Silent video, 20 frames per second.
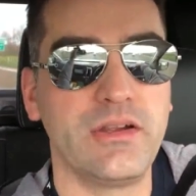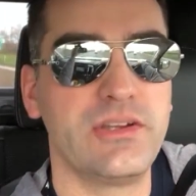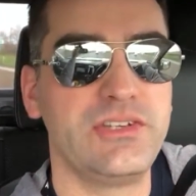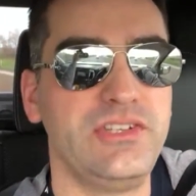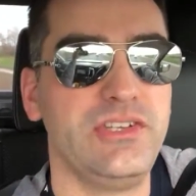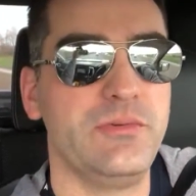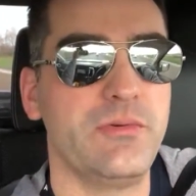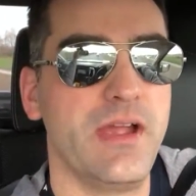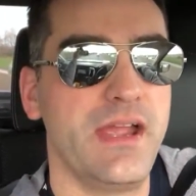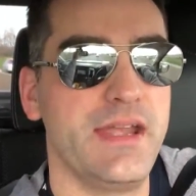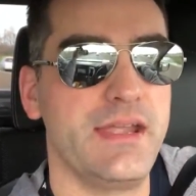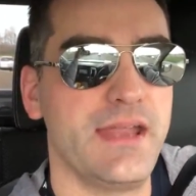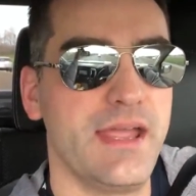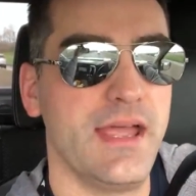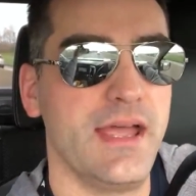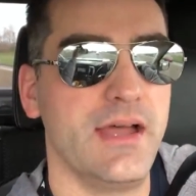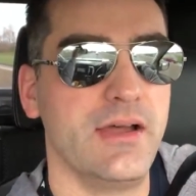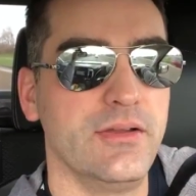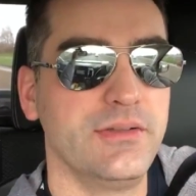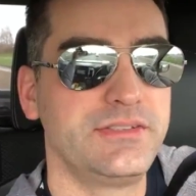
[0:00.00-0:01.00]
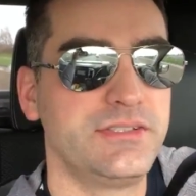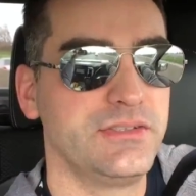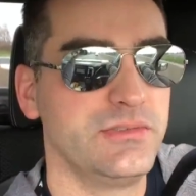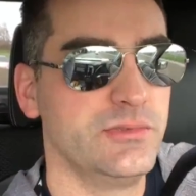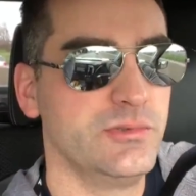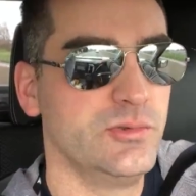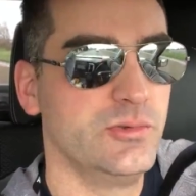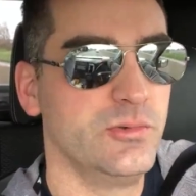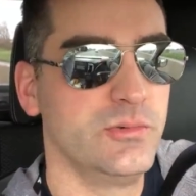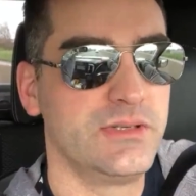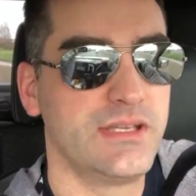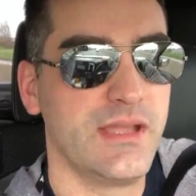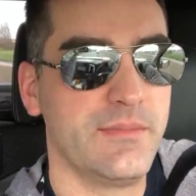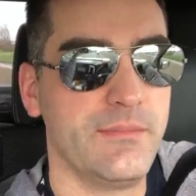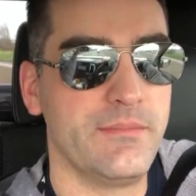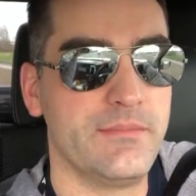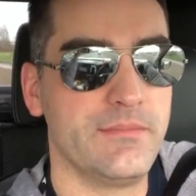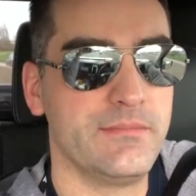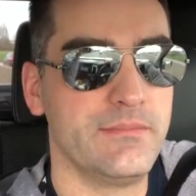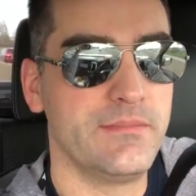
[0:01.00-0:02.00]
Hershey right now to get
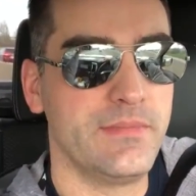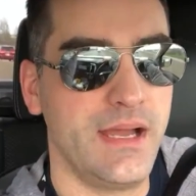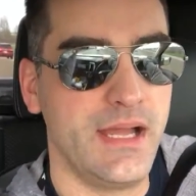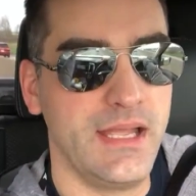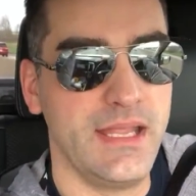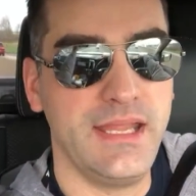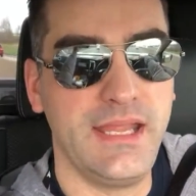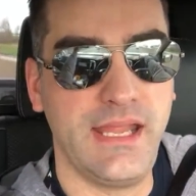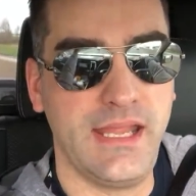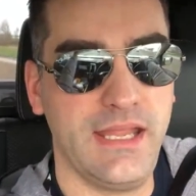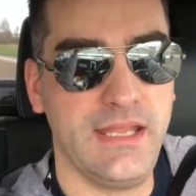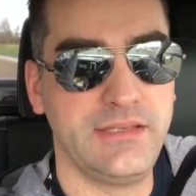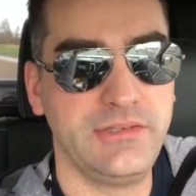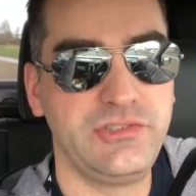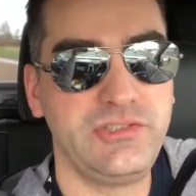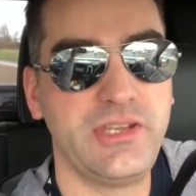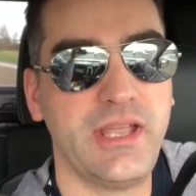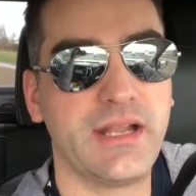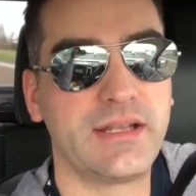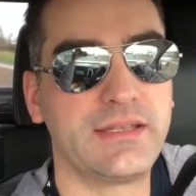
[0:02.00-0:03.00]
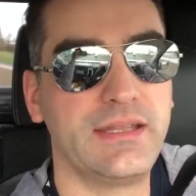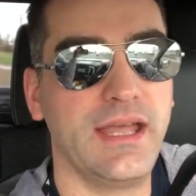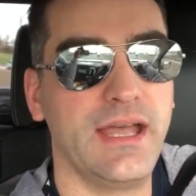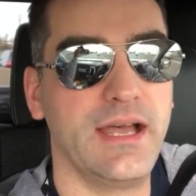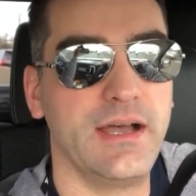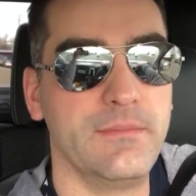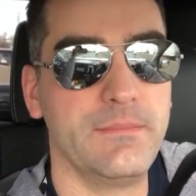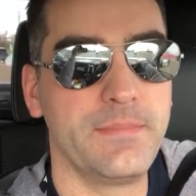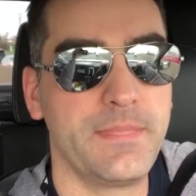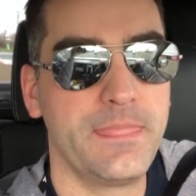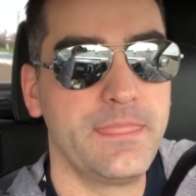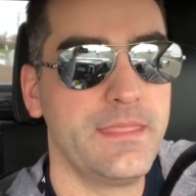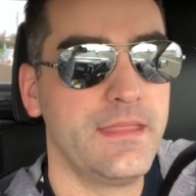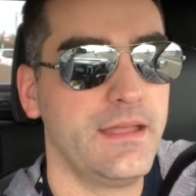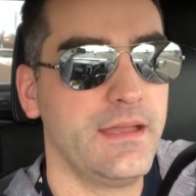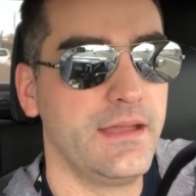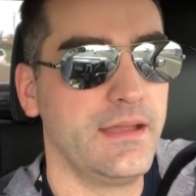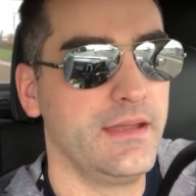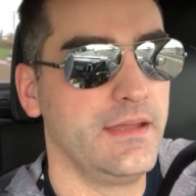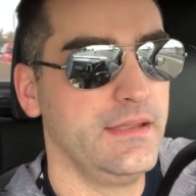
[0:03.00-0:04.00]
my hand checked out.
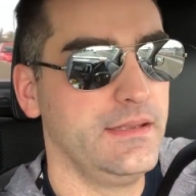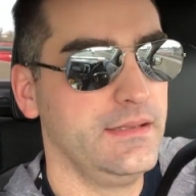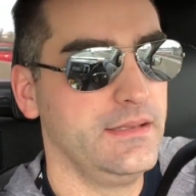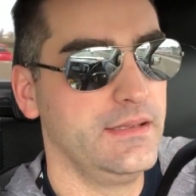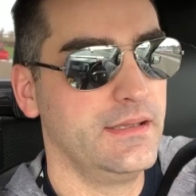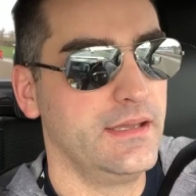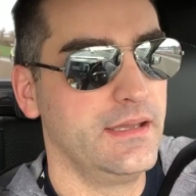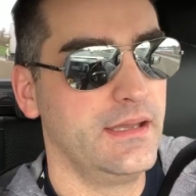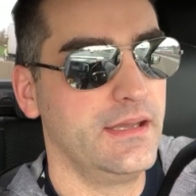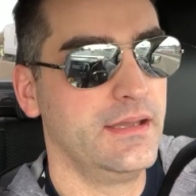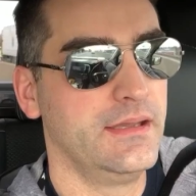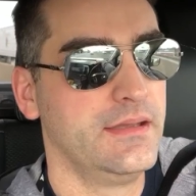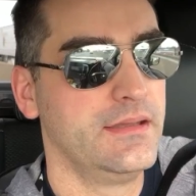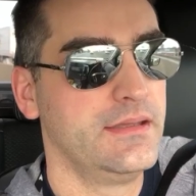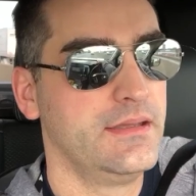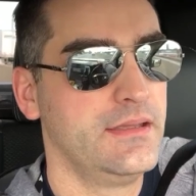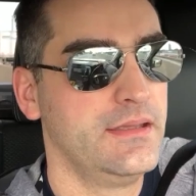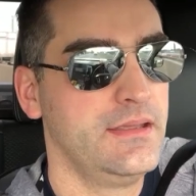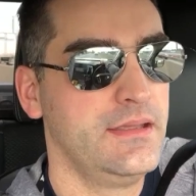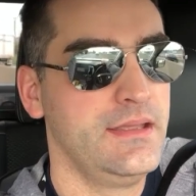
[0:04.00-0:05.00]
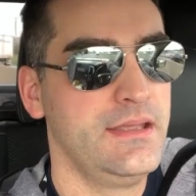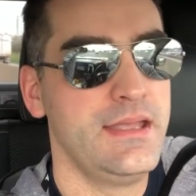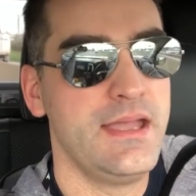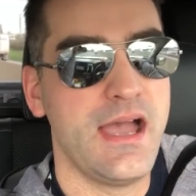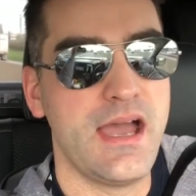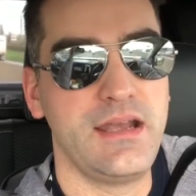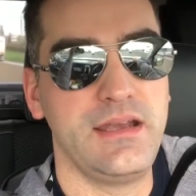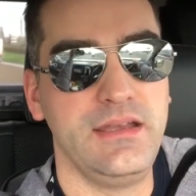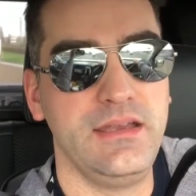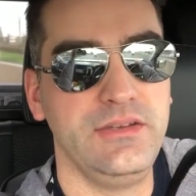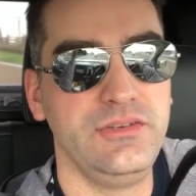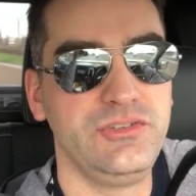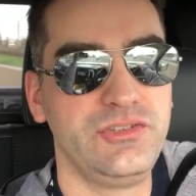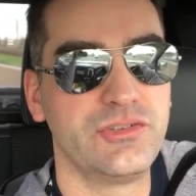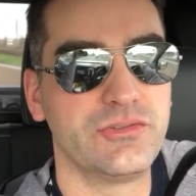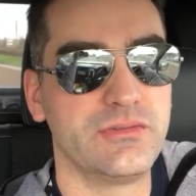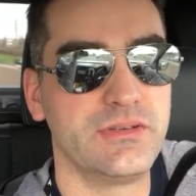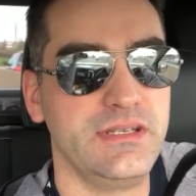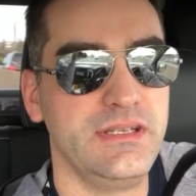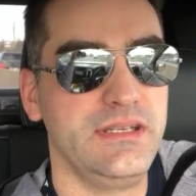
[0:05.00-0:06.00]
I uh, had an
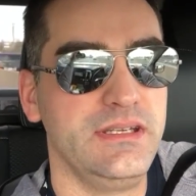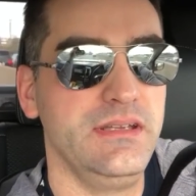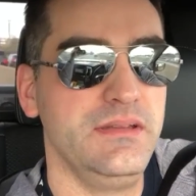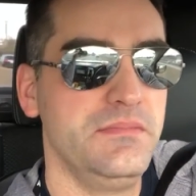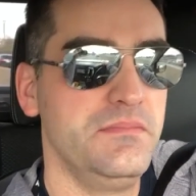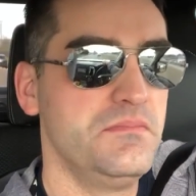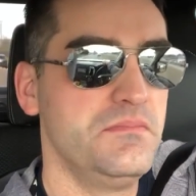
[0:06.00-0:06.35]
injury